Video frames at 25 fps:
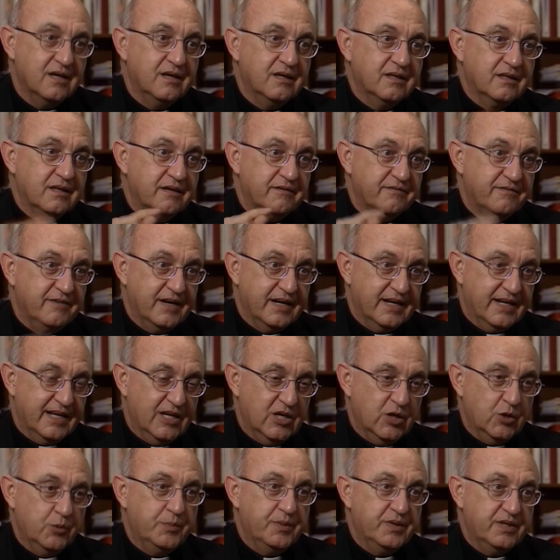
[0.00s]
they find
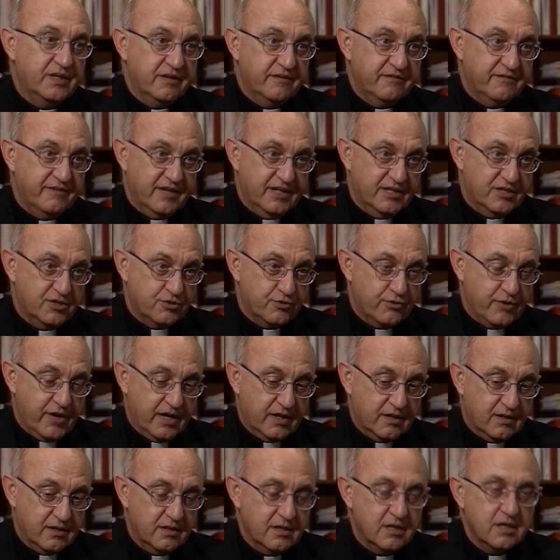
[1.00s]
help, and they find
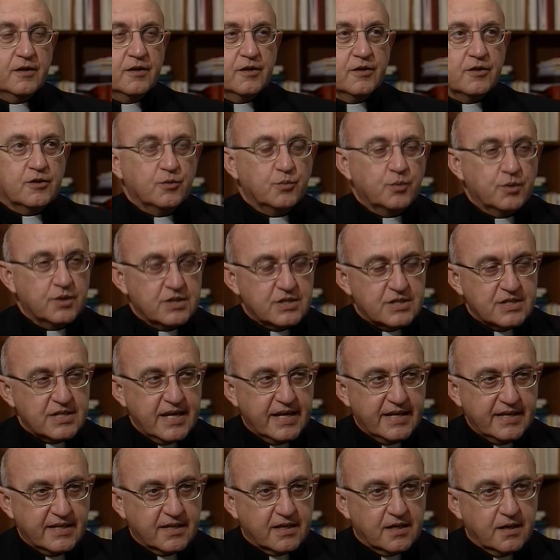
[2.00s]
strength. The word
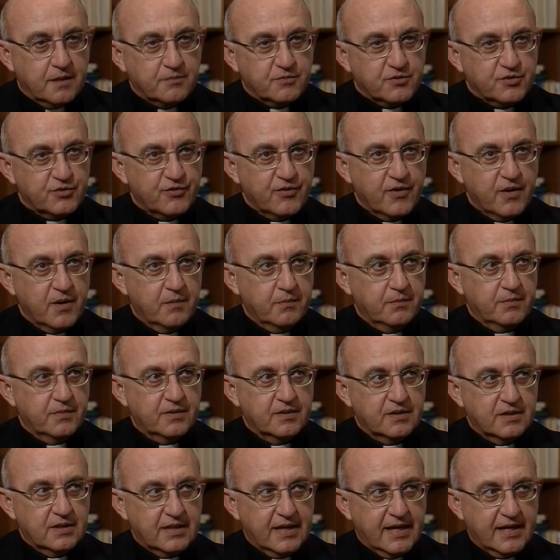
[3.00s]
saint comes from
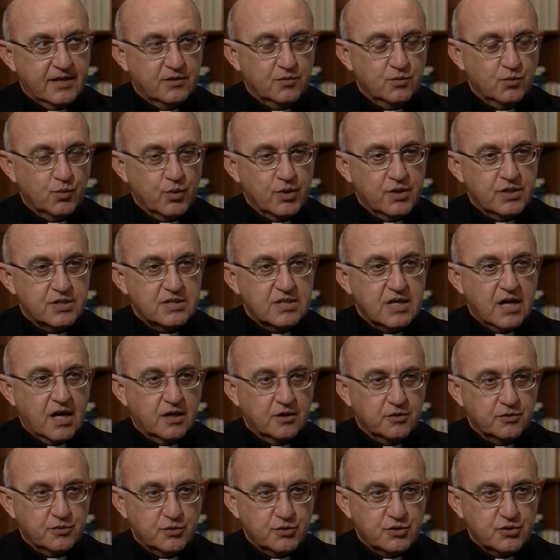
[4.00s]
the Latin word
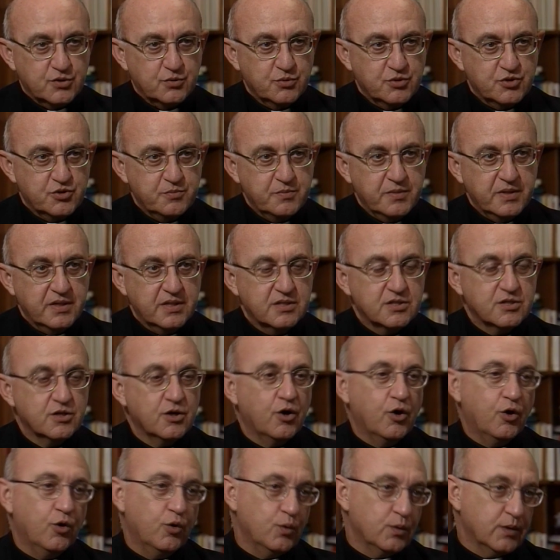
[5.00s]
sanctus, which means
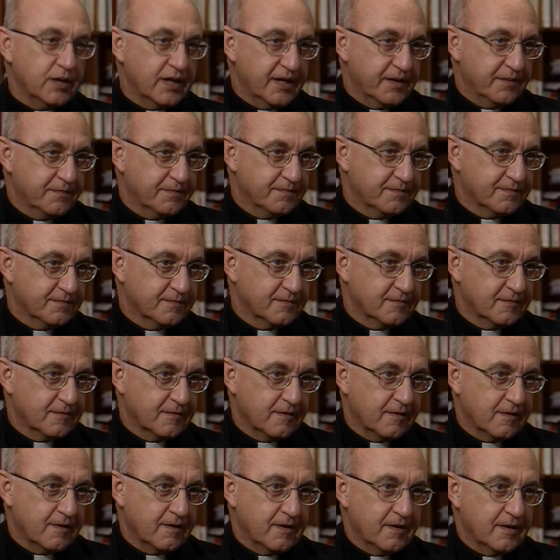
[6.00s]
holy.
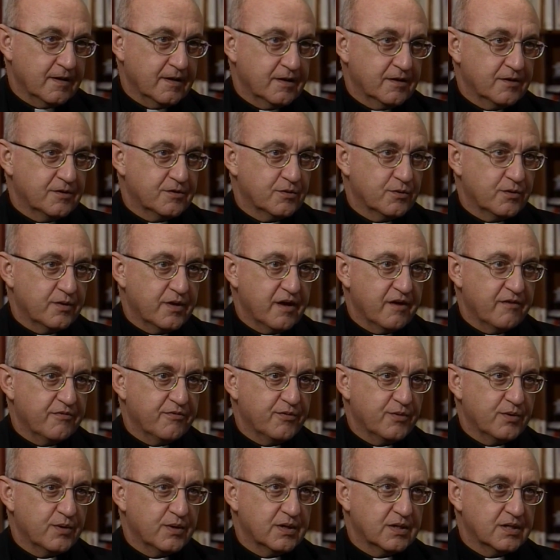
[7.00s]
And so
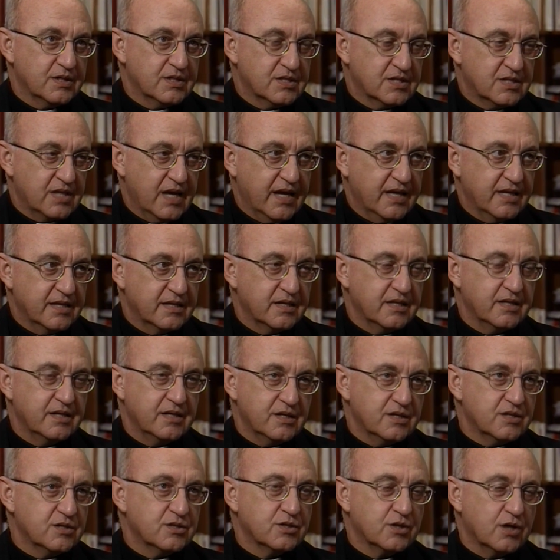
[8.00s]
therefore, a saint
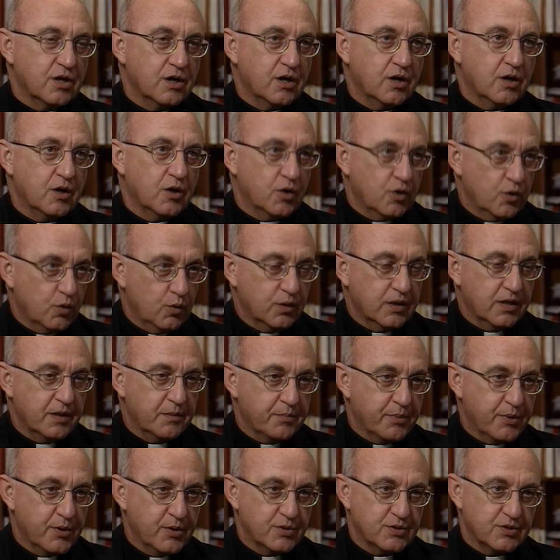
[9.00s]
is a holy
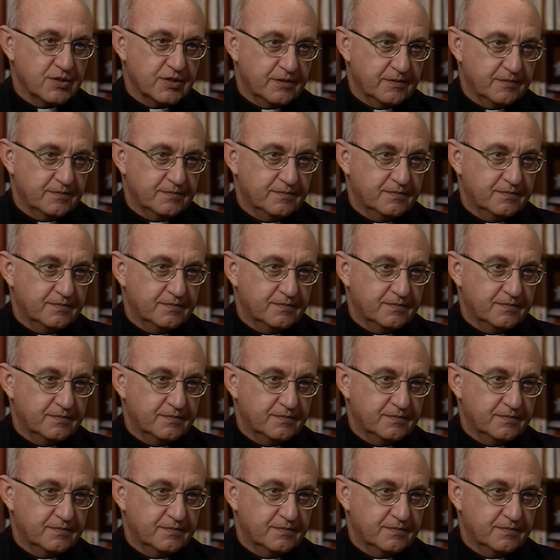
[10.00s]
person,